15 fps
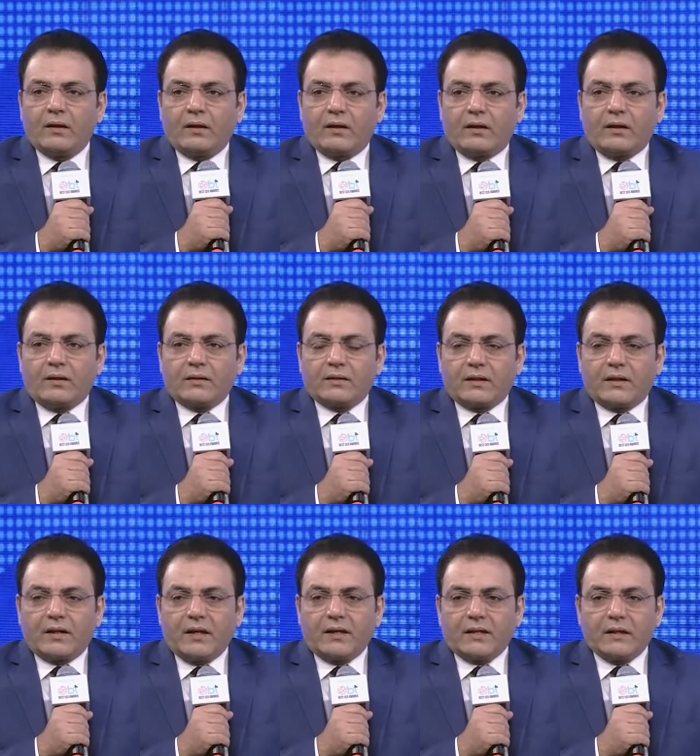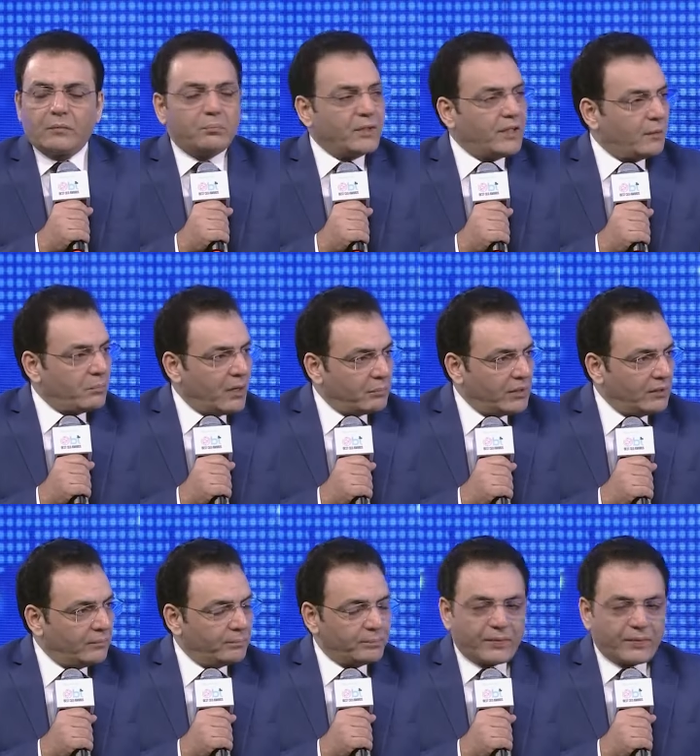uh, the great N P A bubble,